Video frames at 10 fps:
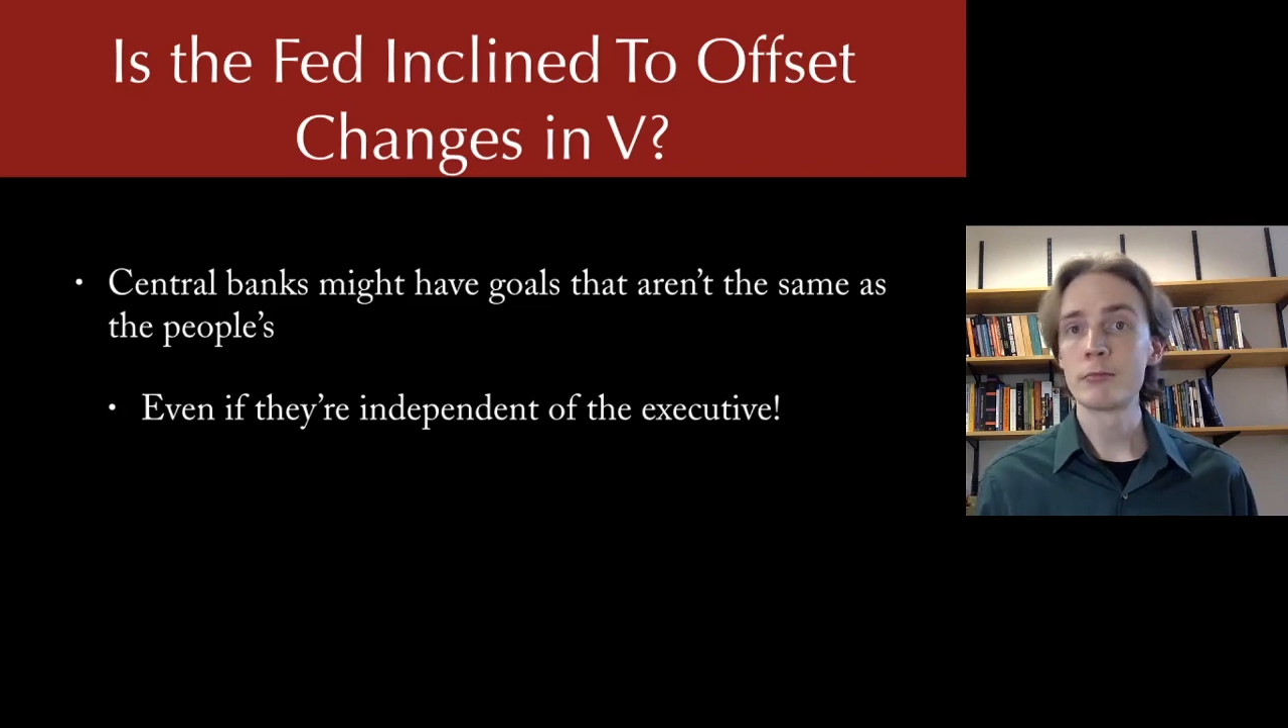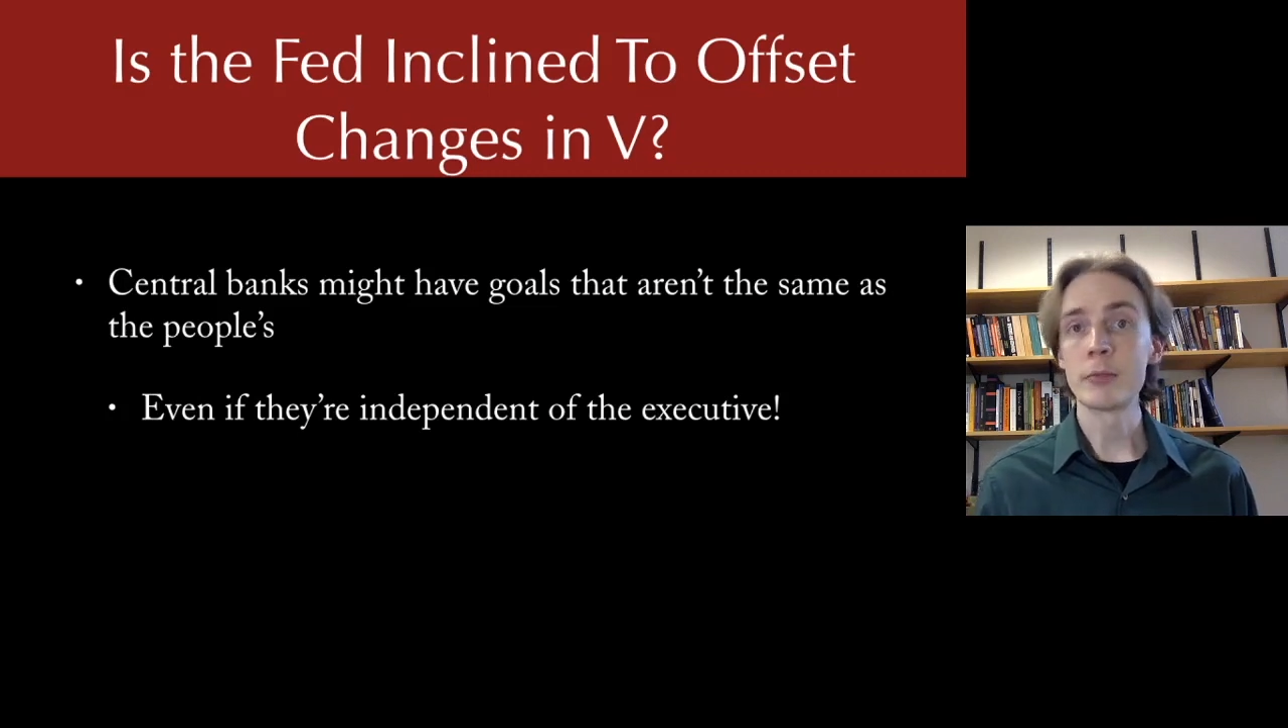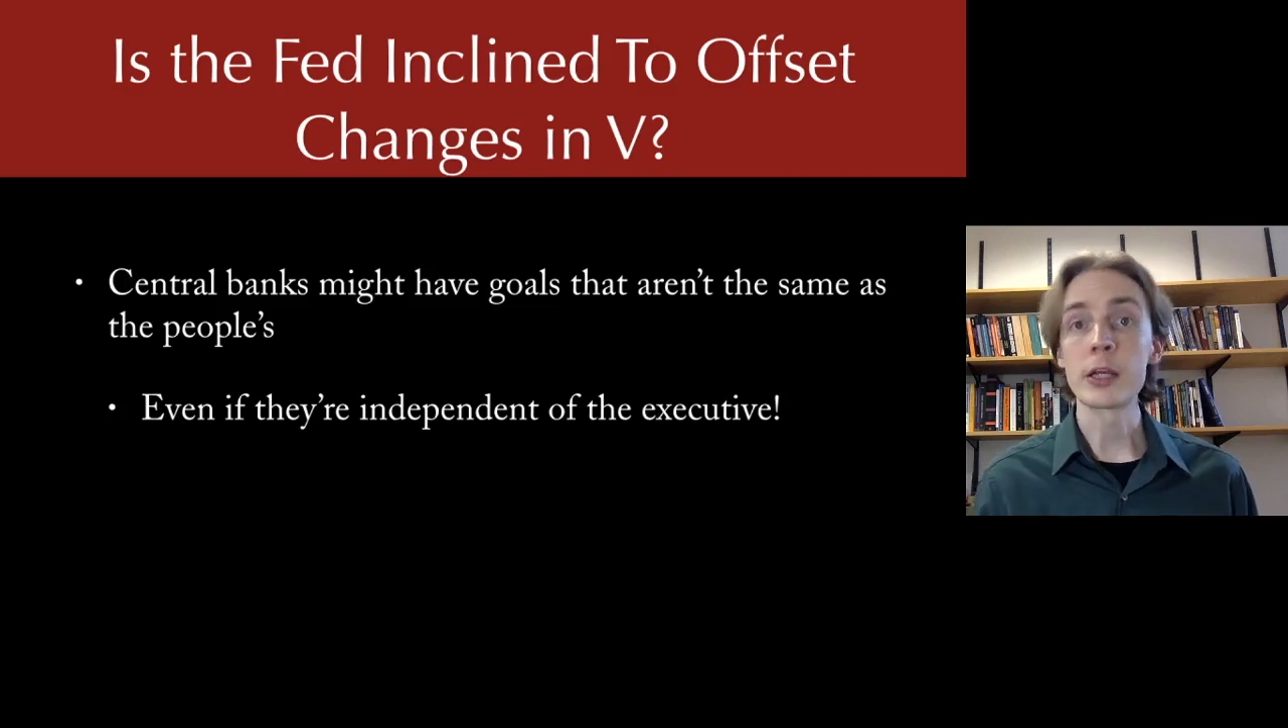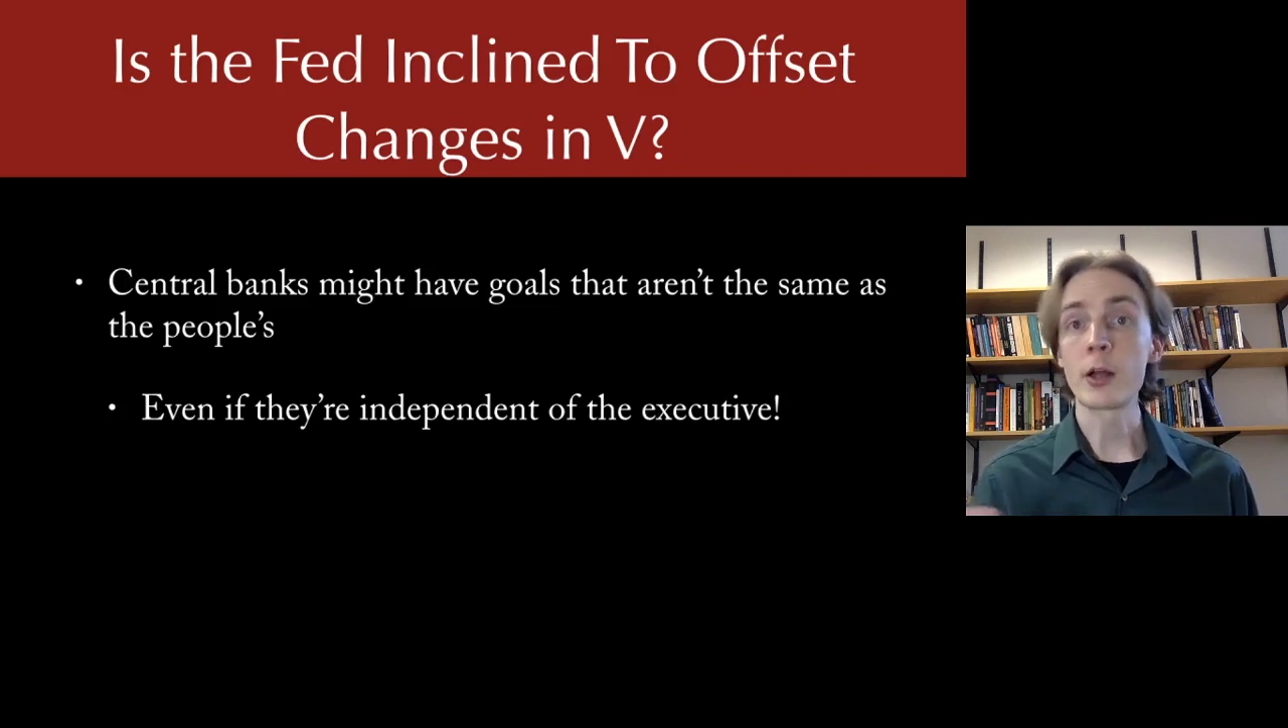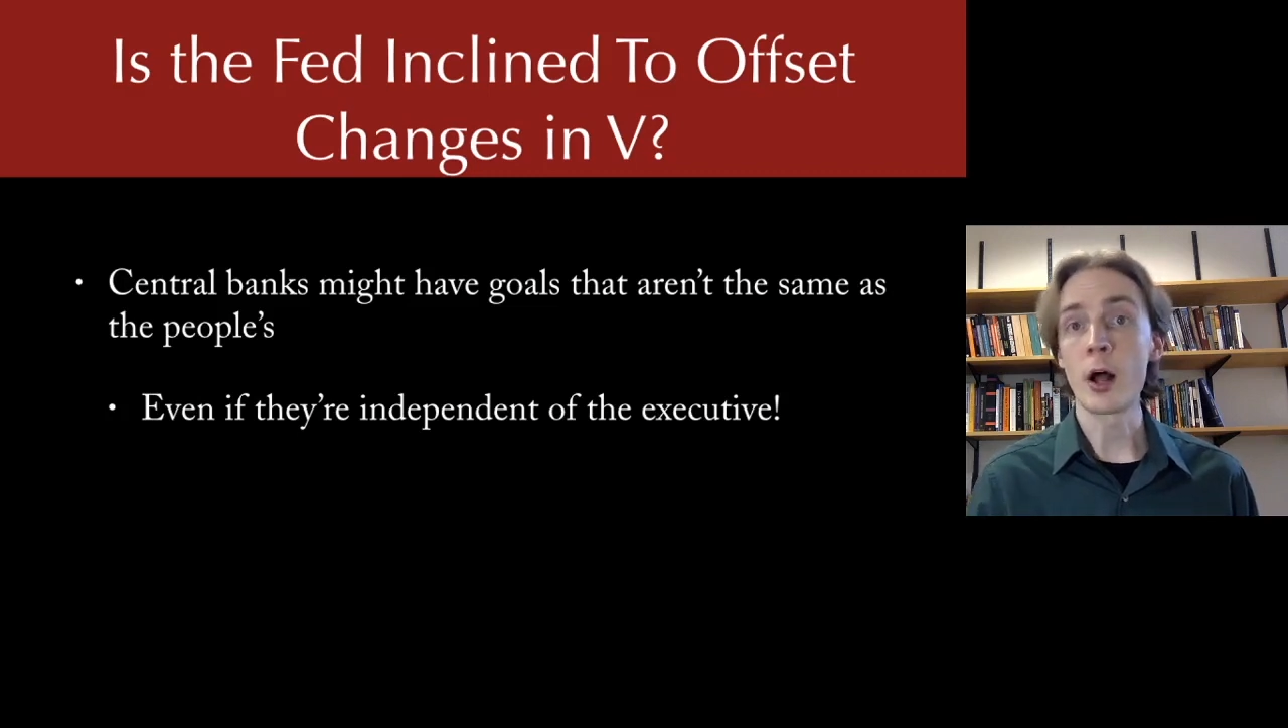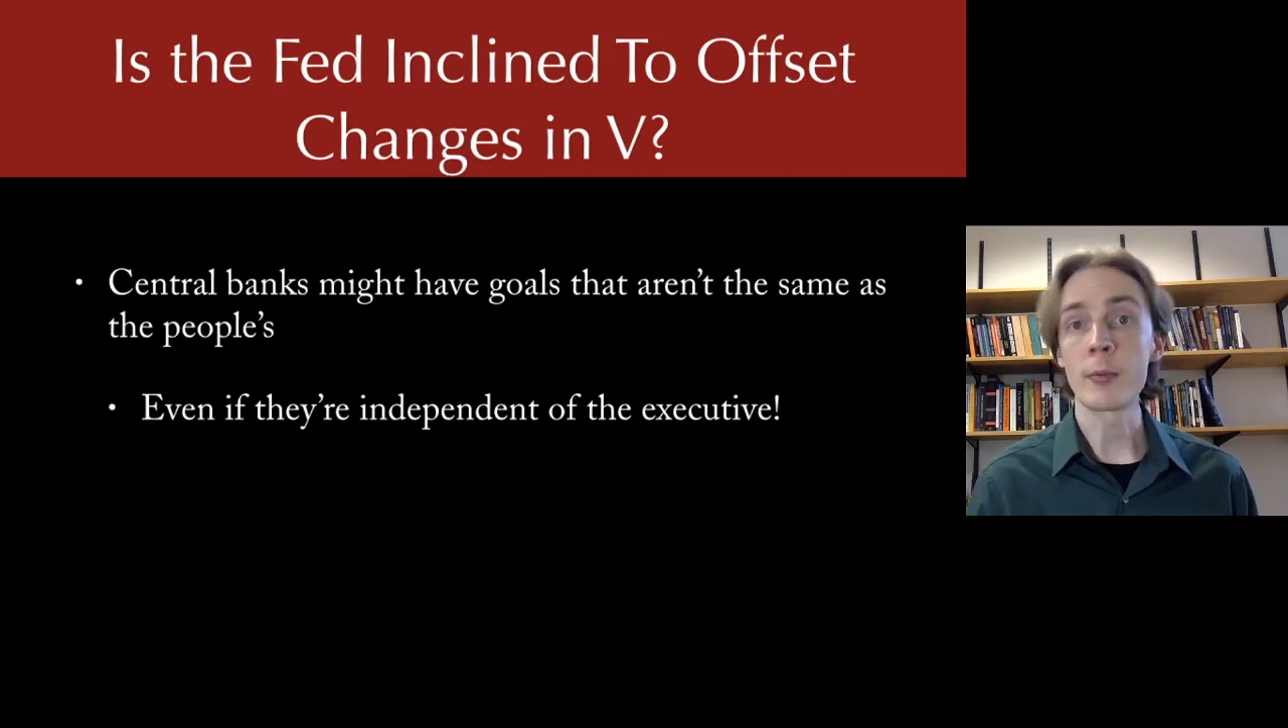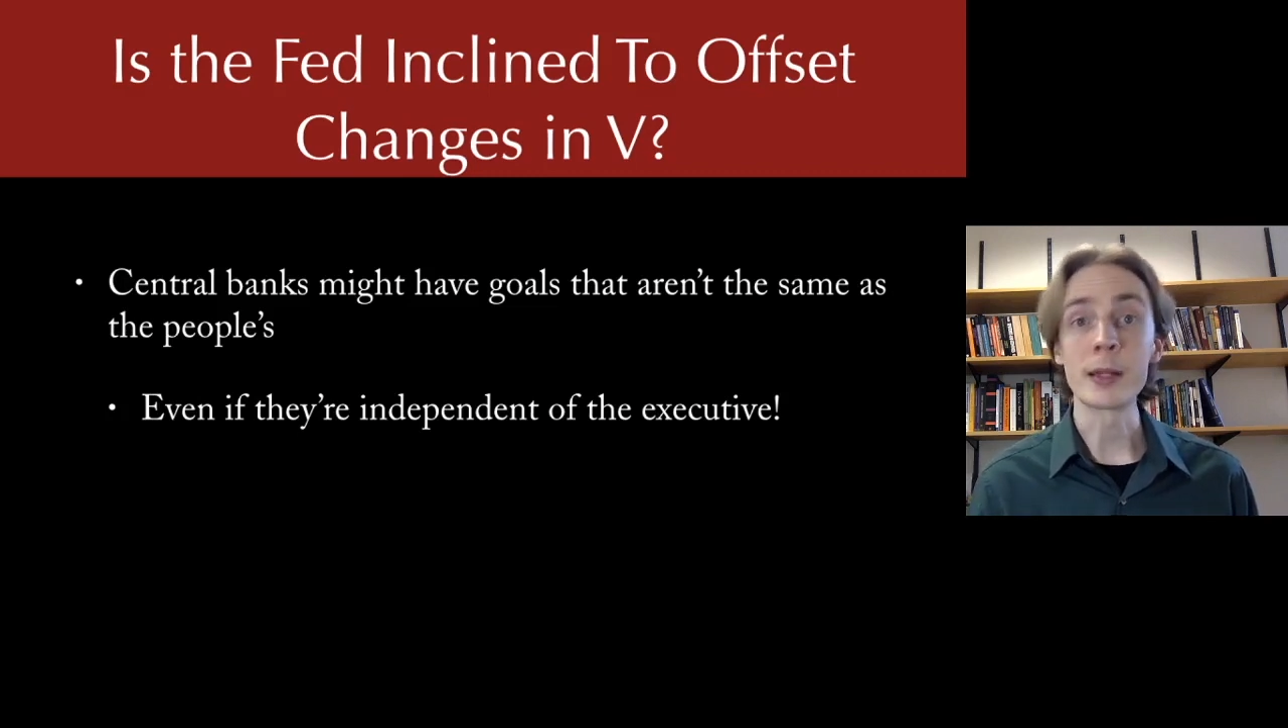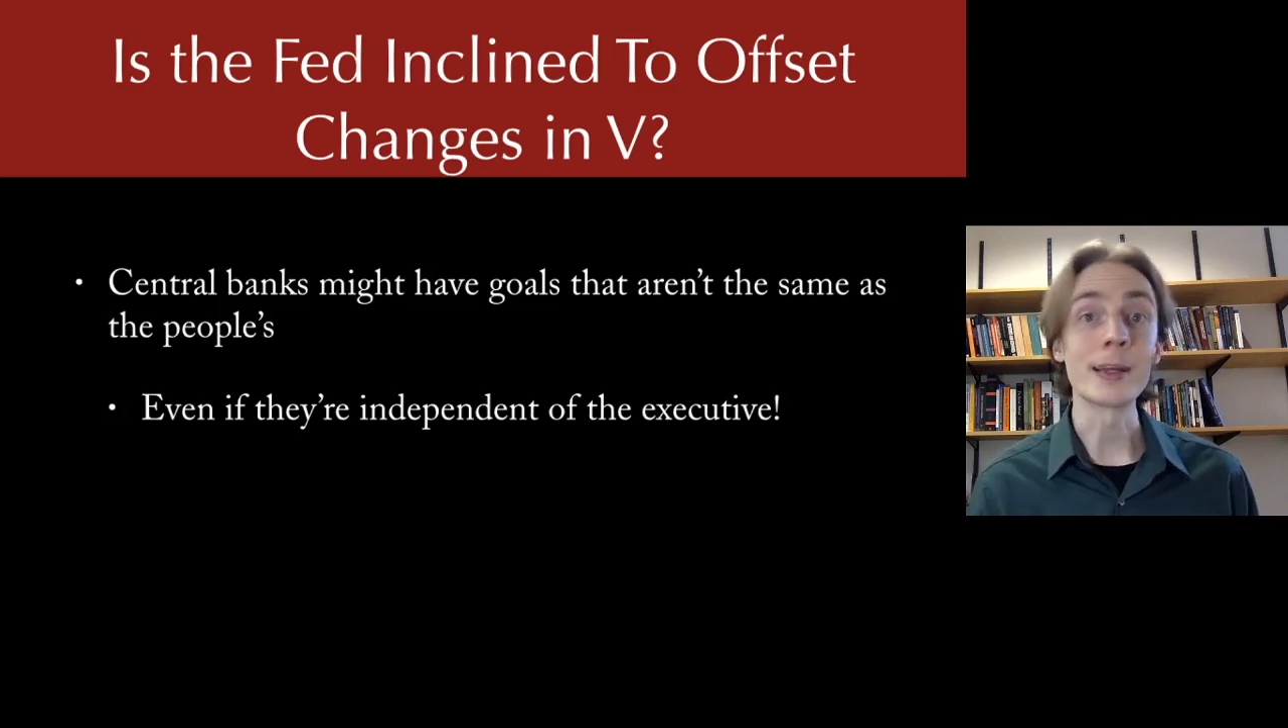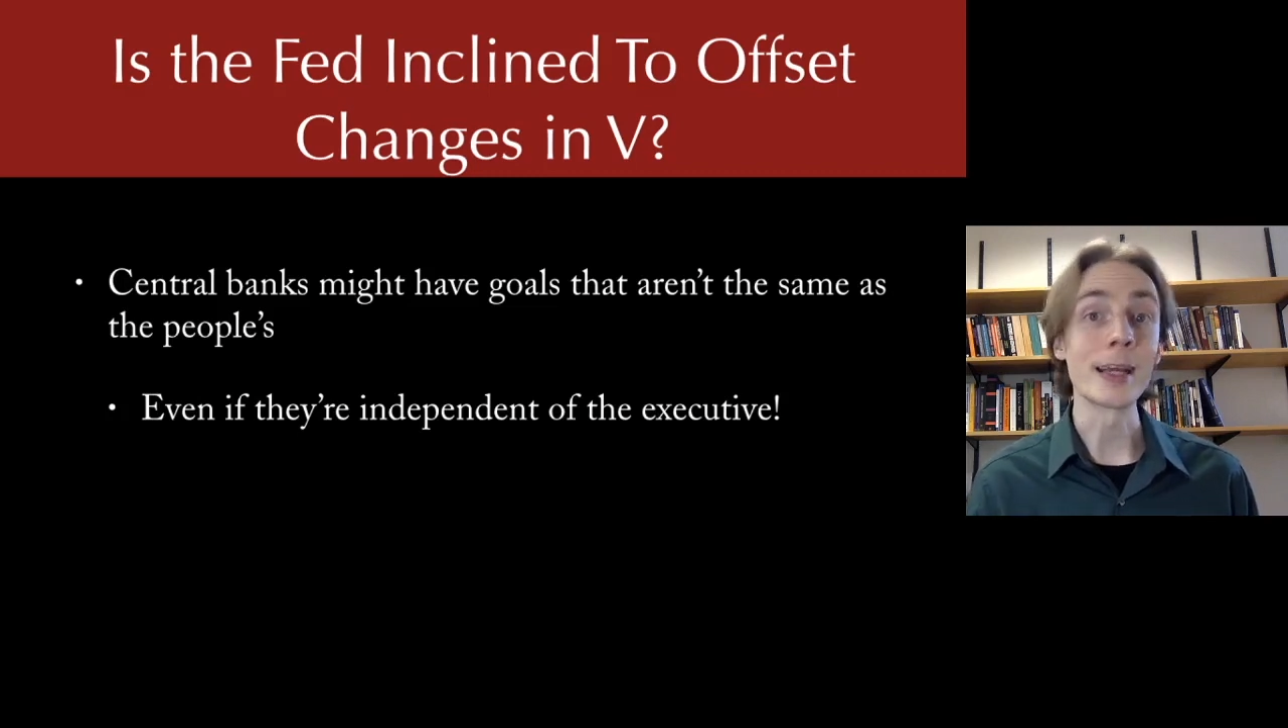the economy's